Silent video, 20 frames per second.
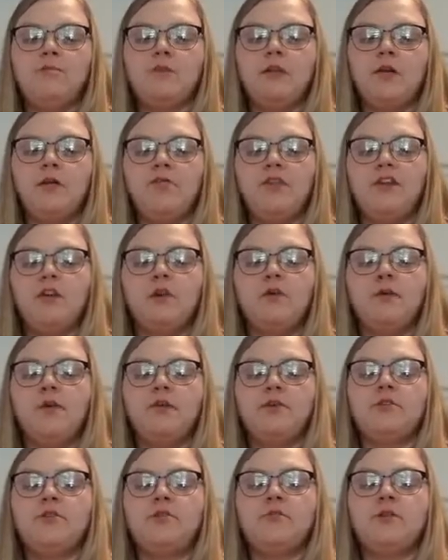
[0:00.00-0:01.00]
The video on my
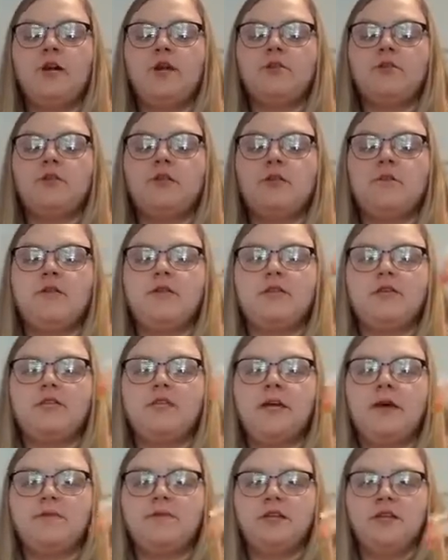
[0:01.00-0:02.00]
YouTube channel is going to be the
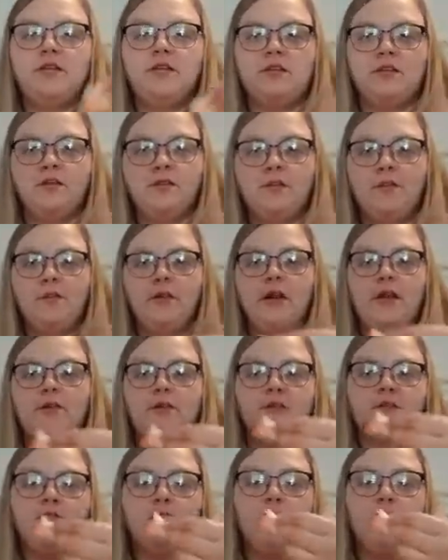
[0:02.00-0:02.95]
steps I did to prepare this